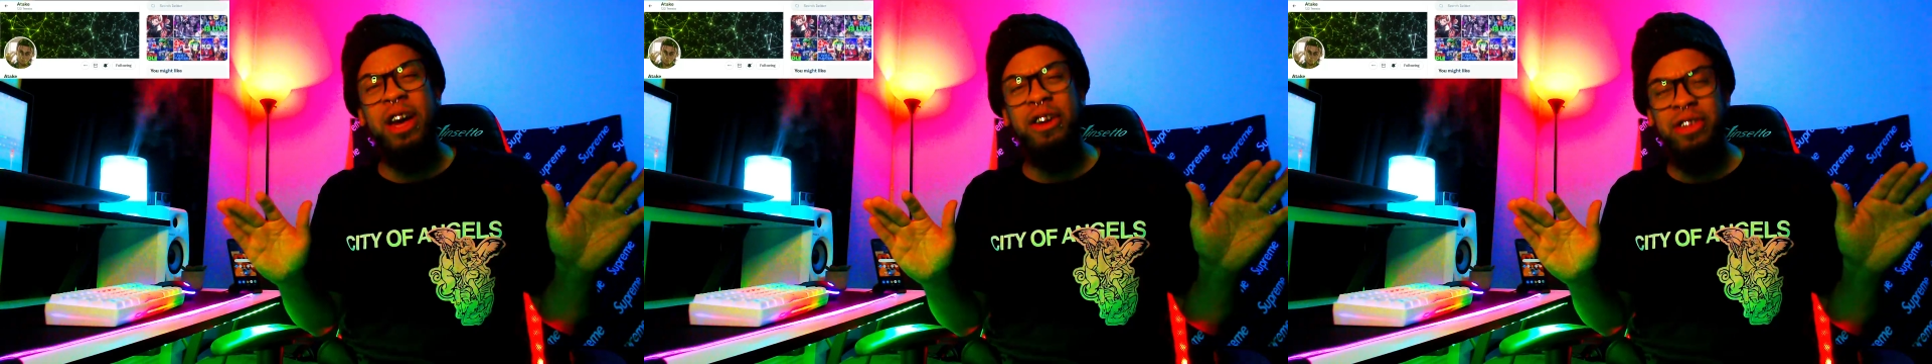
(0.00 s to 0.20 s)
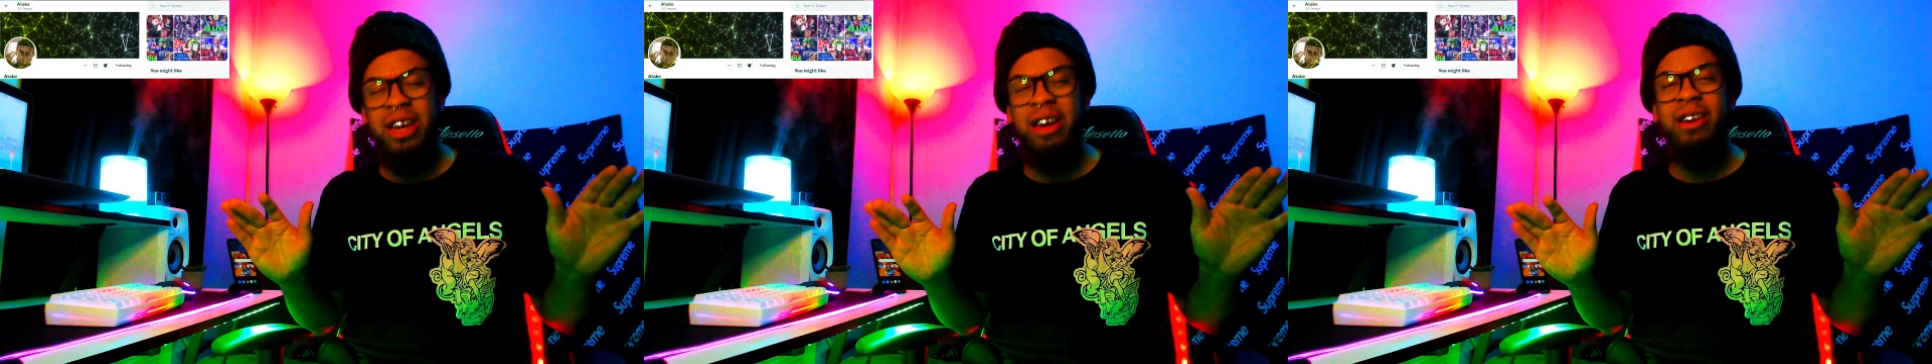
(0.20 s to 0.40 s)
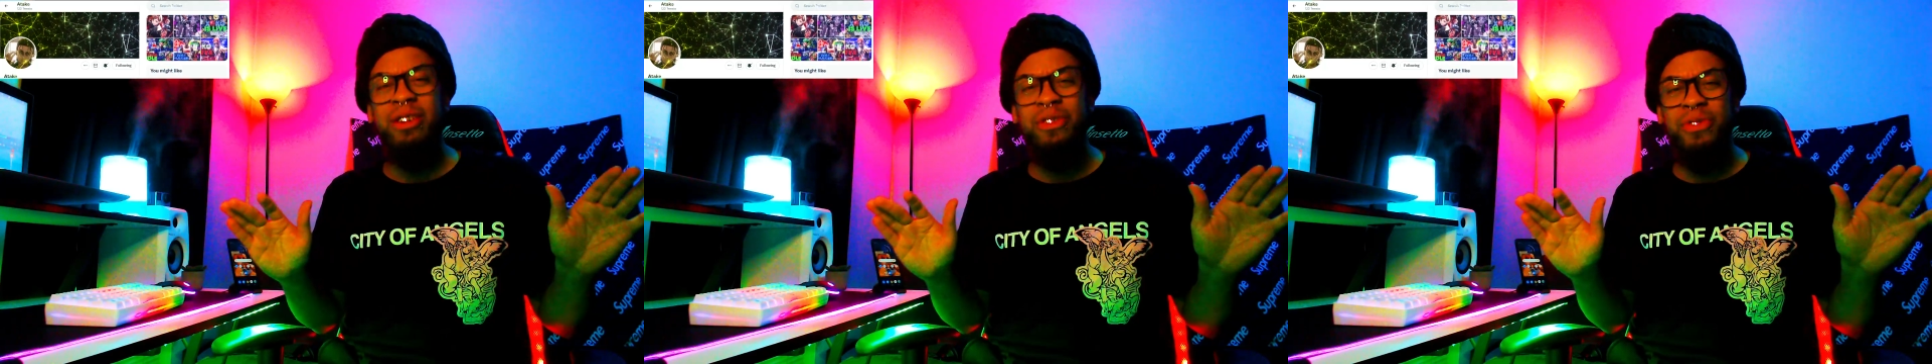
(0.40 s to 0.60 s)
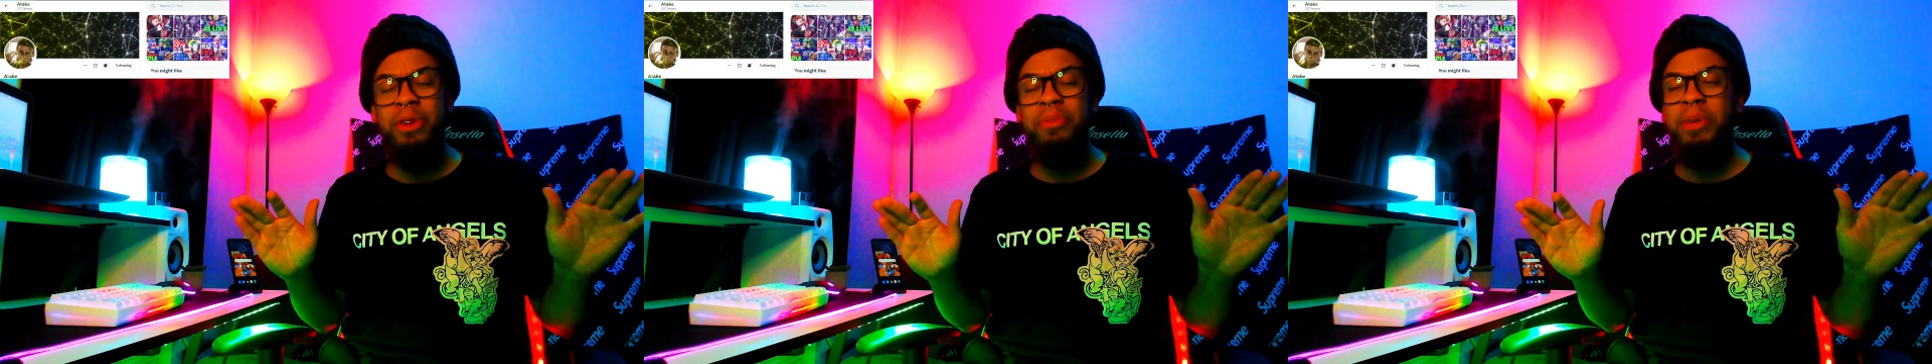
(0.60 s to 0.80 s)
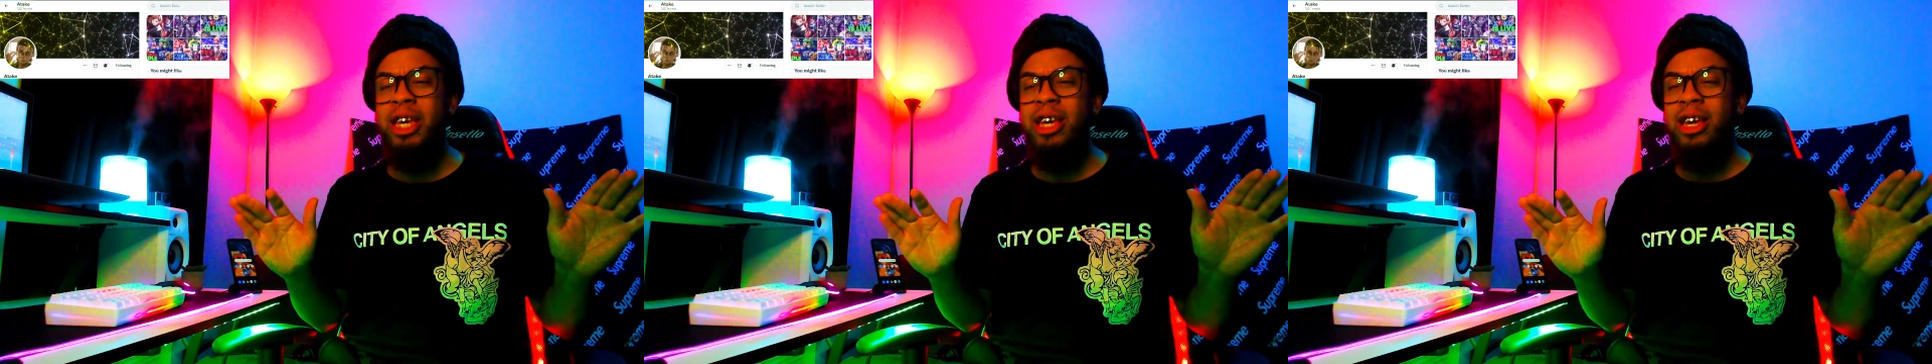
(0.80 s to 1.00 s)
out there, you
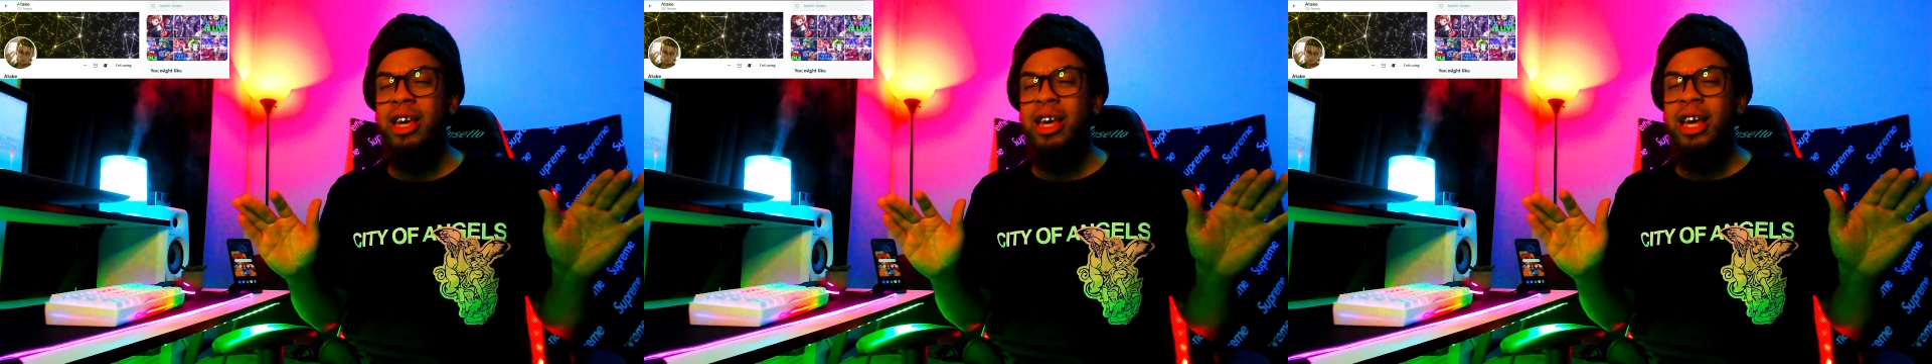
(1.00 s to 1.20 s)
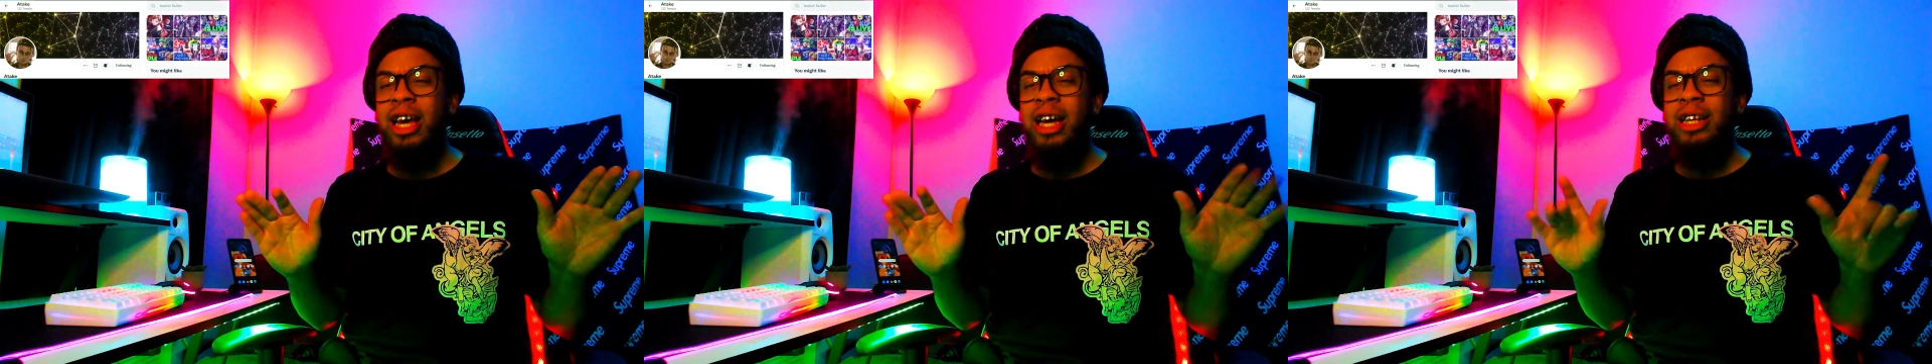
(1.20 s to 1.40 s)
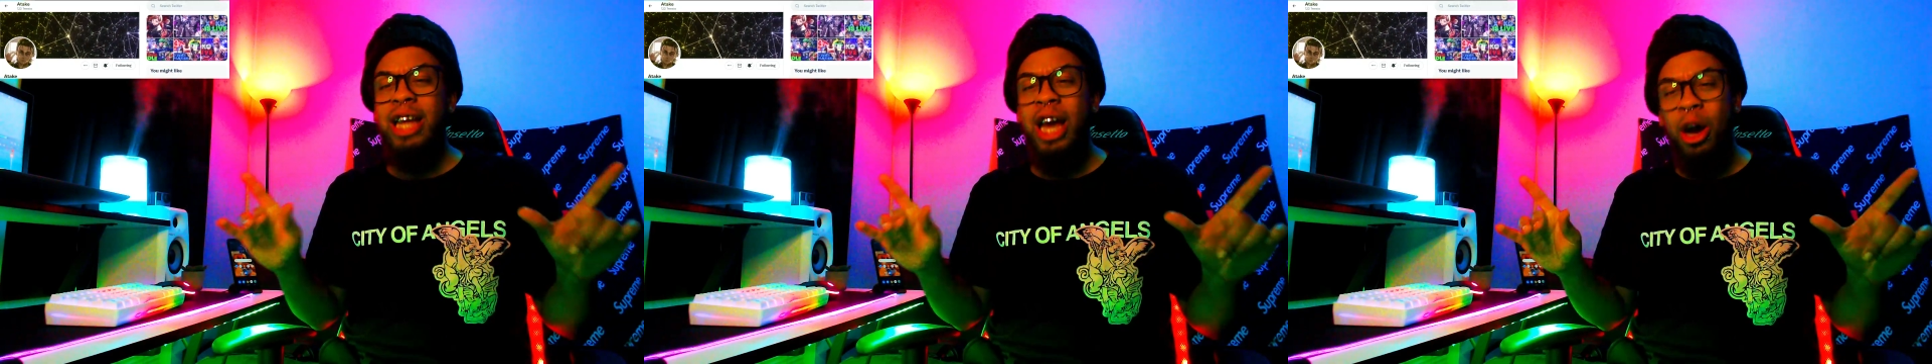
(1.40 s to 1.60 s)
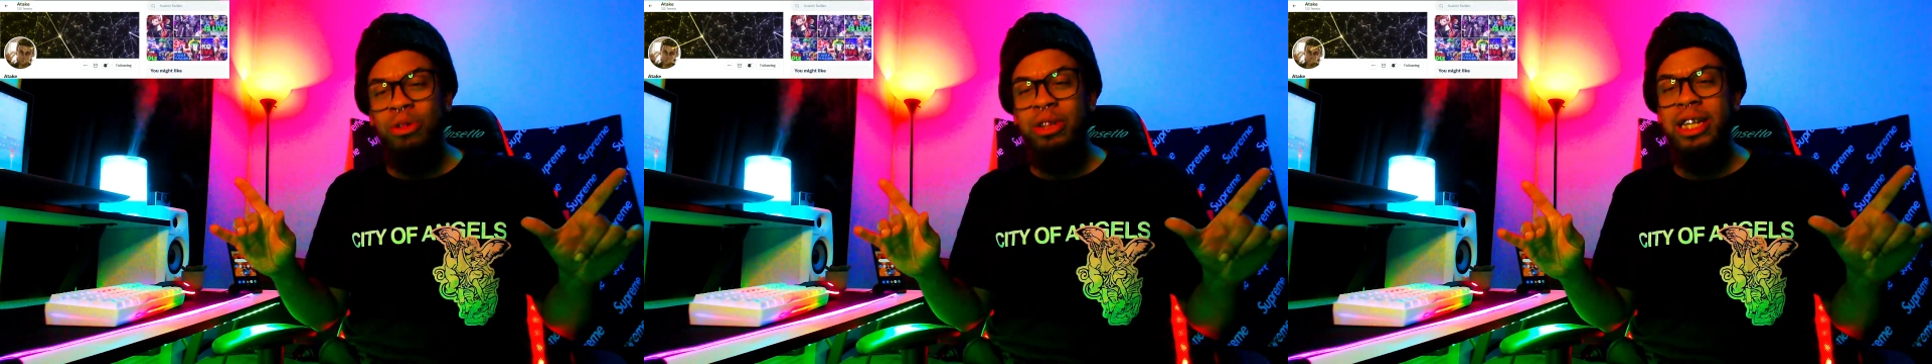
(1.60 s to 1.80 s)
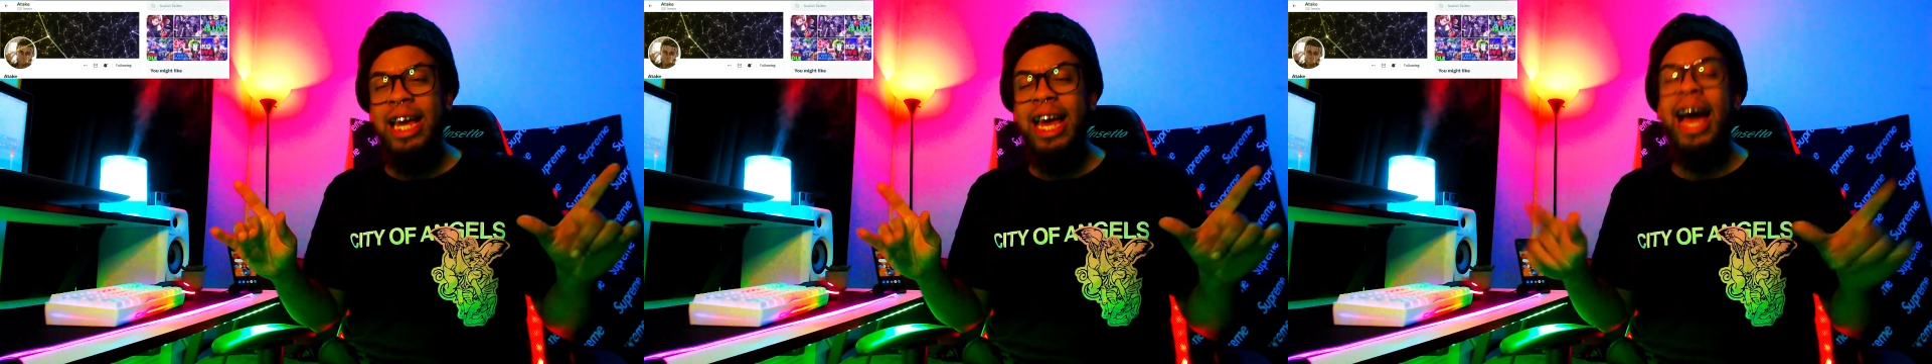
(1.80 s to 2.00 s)
feel me? Not
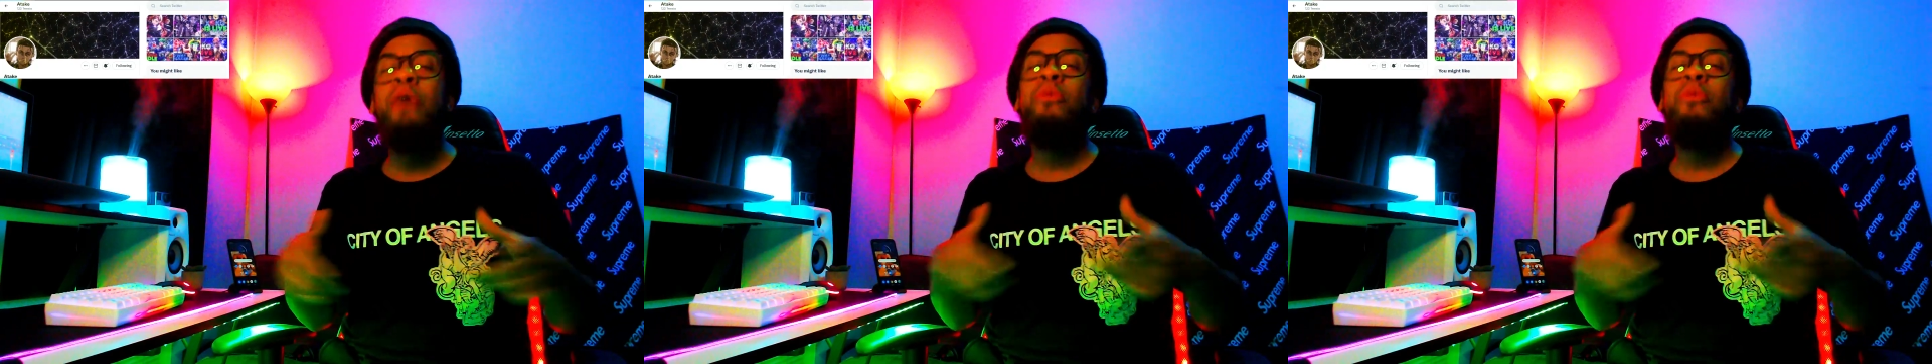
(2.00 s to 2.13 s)
only that,